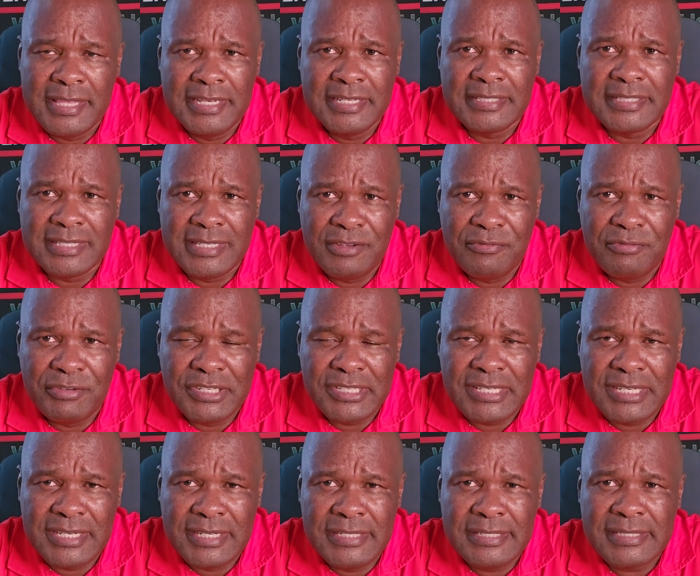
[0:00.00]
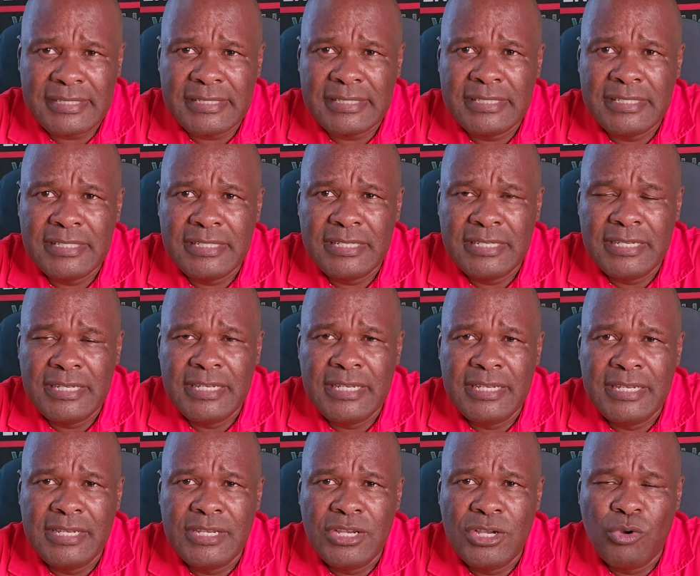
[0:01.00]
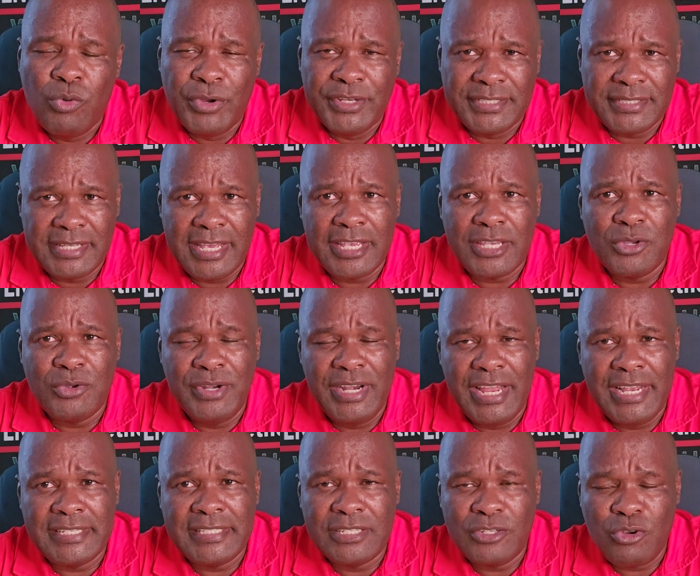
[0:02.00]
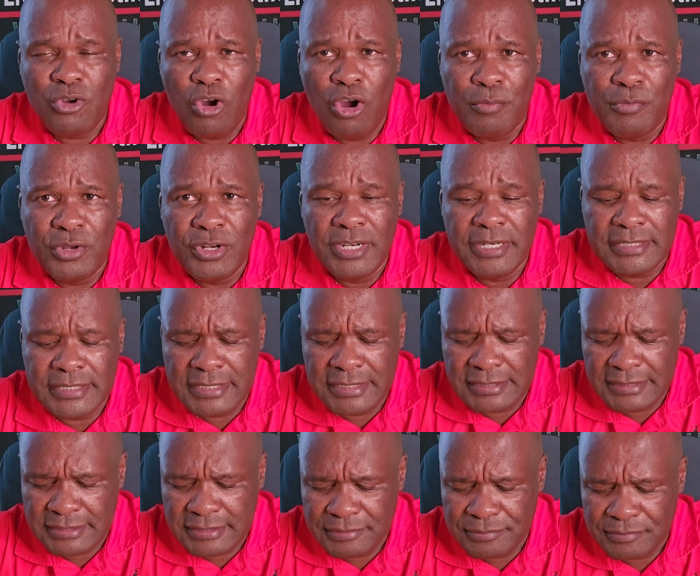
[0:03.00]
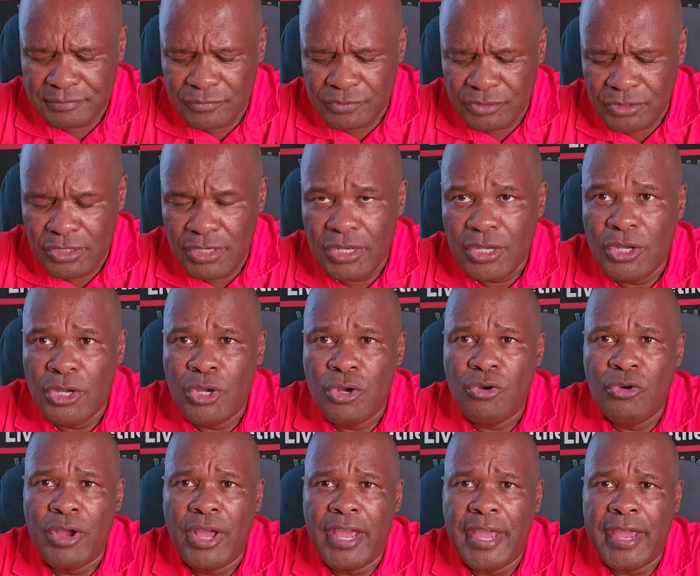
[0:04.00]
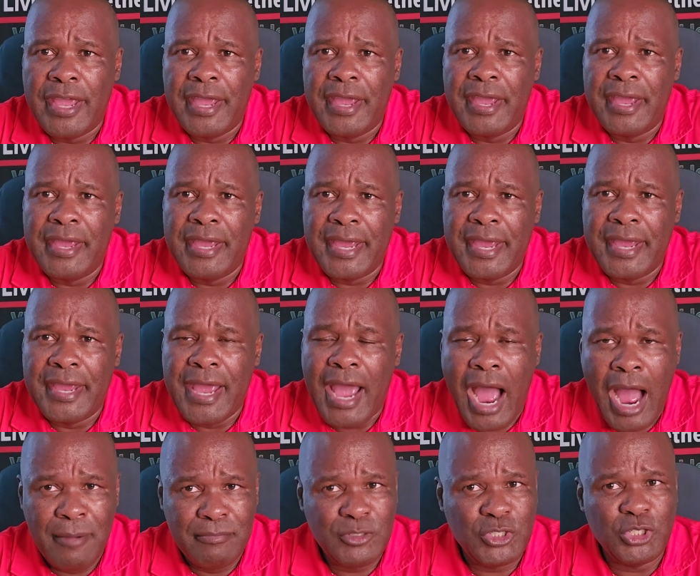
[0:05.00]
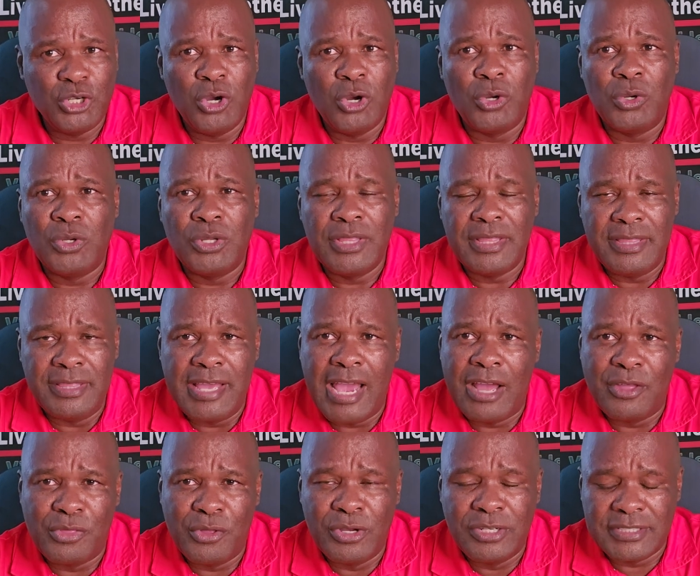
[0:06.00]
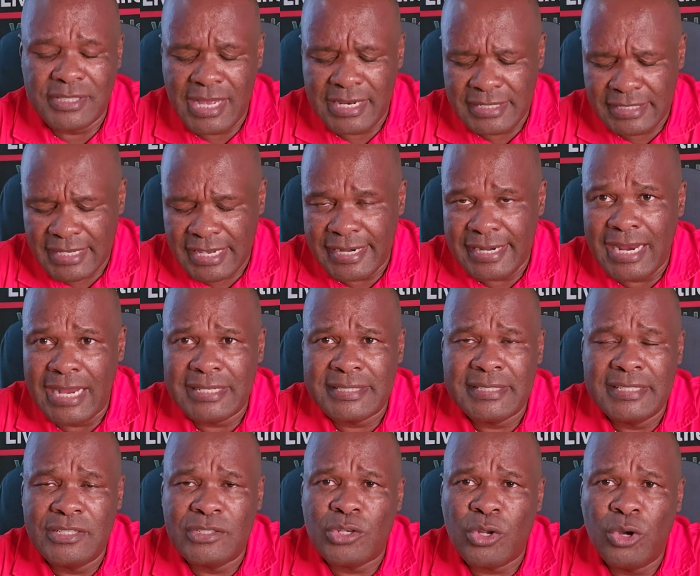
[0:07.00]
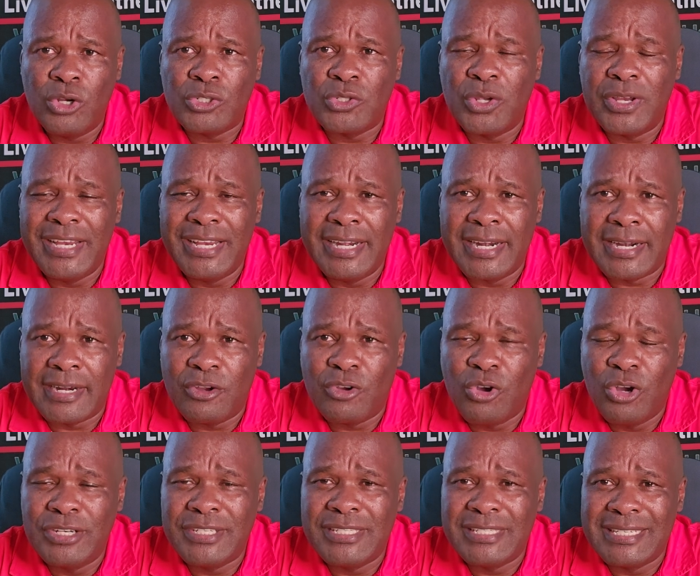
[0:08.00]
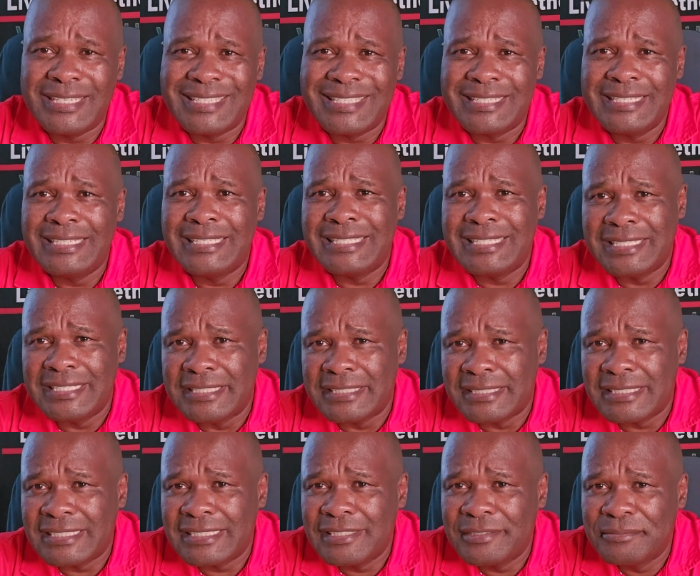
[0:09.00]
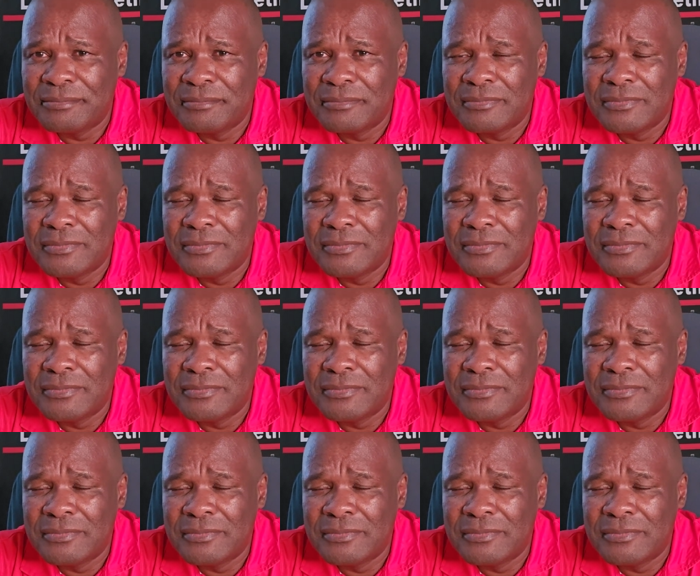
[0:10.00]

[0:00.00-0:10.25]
these DVDs, we circulate in communities. I'm sure there are those that can assist also in recording CDs